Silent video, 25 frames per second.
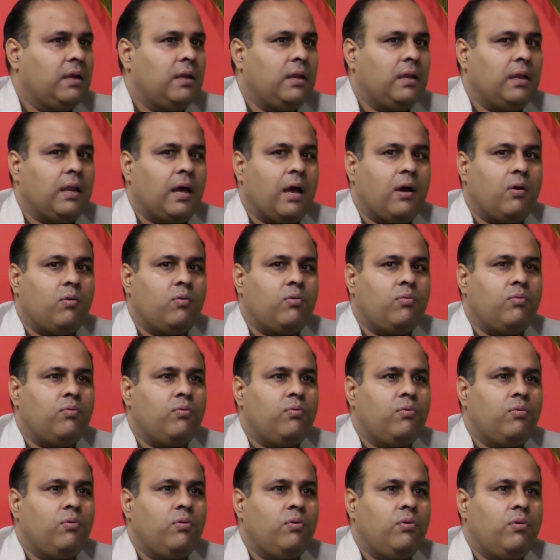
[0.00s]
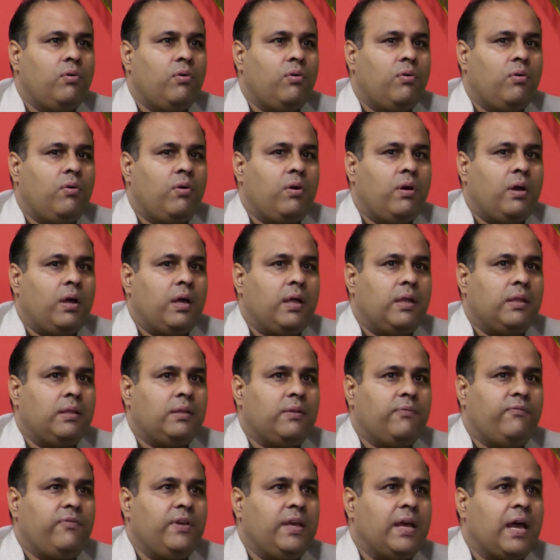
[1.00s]
Now
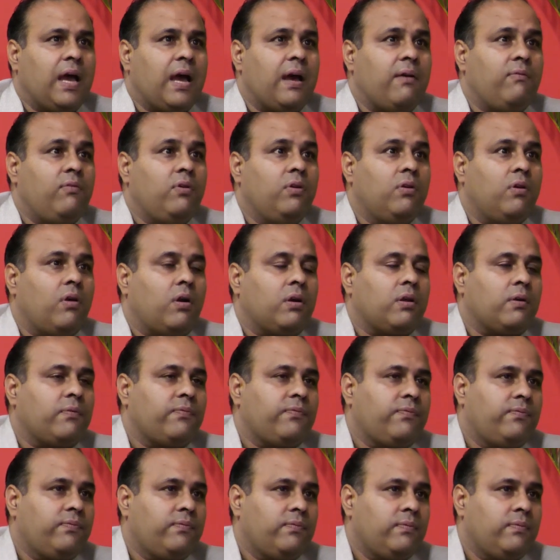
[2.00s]
we have a lot of